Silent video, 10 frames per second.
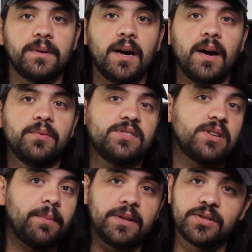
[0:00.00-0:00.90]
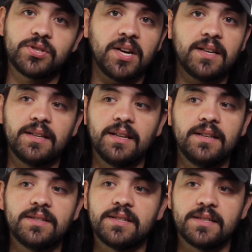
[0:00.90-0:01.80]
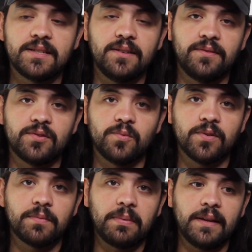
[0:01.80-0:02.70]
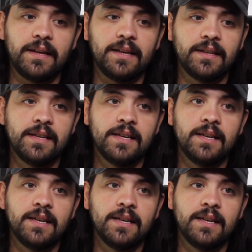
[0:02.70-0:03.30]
I mean, check the list and see if it's worth playing.